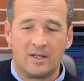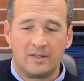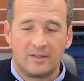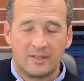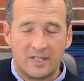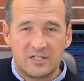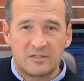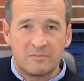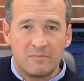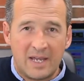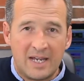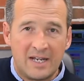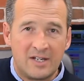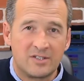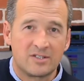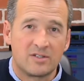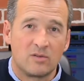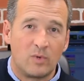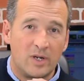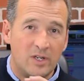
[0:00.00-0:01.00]
This
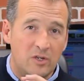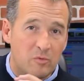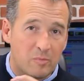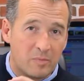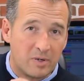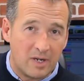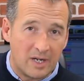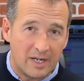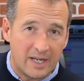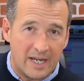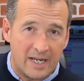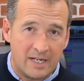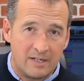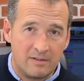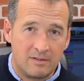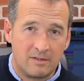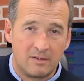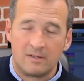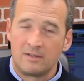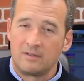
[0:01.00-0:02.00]
means that when you plug
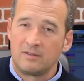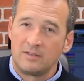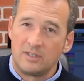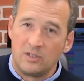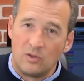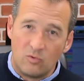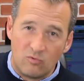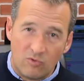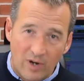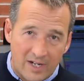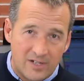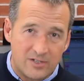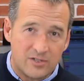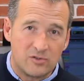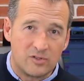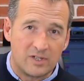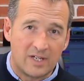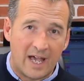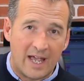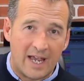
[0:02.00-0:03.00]
in, you raise
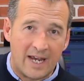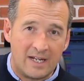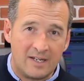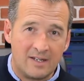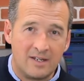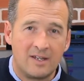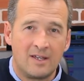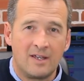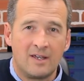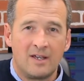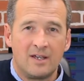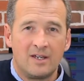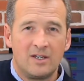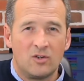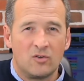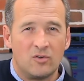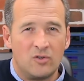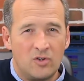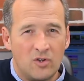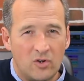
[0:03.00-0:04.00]
your gain,
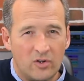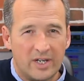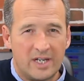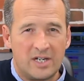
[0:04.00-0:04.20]
you're not